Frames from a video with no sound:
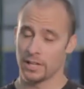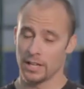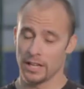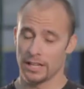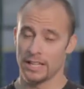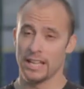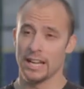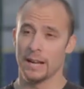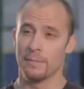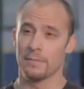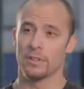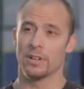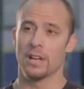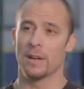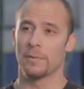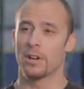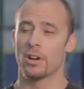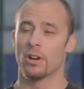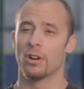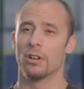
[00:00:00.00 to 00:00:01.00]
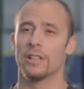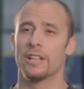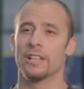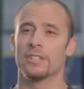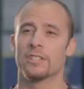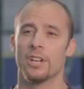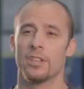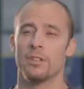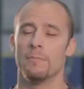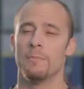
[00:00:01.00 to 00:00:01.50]
Again, I'm currently at
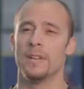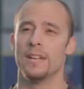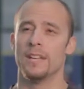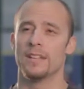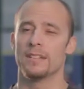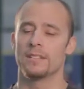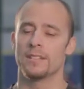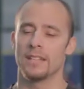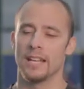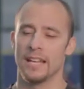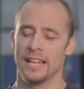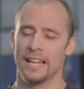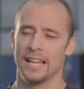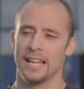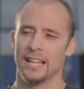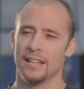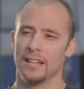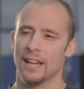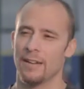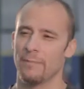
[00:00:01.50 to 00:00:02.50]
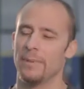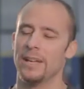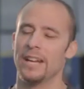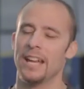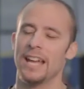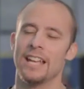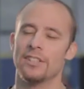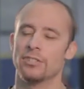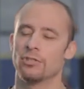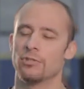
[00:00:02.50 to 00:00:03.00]
Southern Miss, and I've been
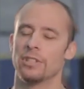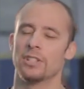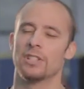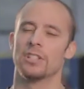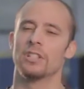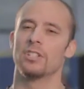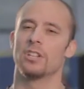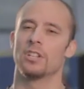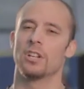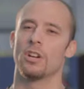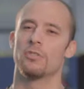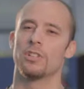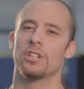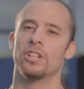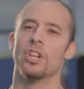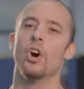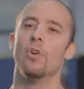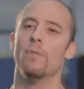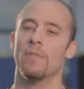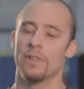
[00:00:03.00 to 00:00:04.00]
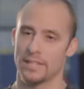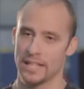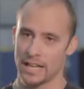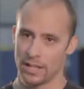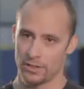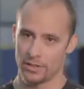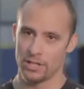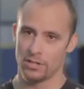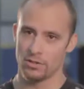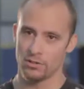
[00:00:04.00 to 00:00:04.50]
a head strength conditioning coach at Nova
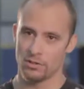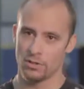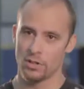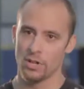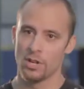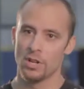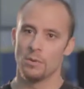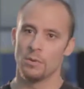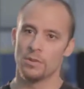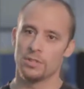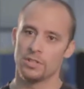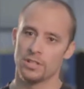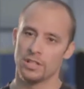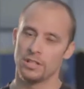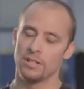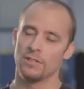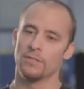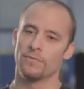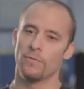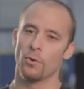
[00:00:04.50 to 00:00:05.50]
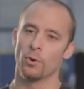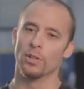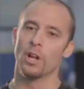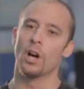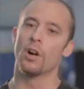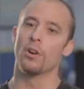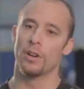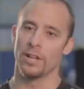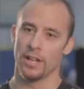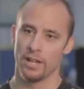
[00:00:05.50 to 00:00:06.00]
Southeastern, which is in Fort
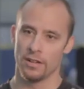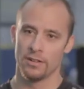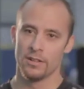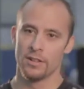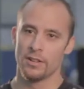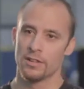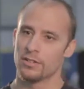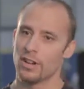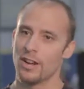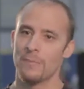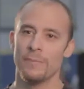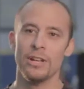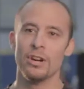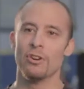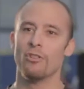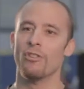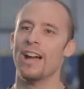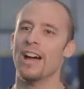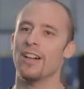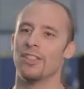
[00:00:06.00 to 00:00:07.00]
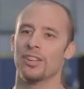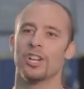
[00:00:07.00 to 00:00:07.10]
Lauderdale. So I've been around.